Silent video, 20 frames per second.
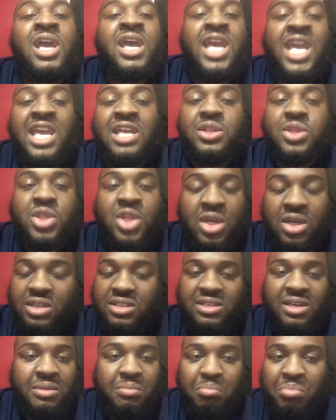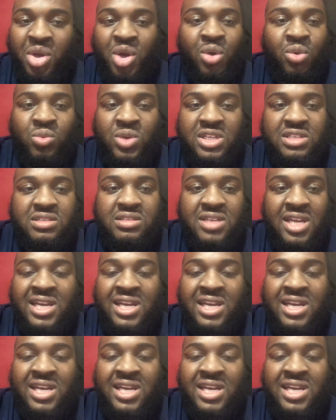he looked embarrassed,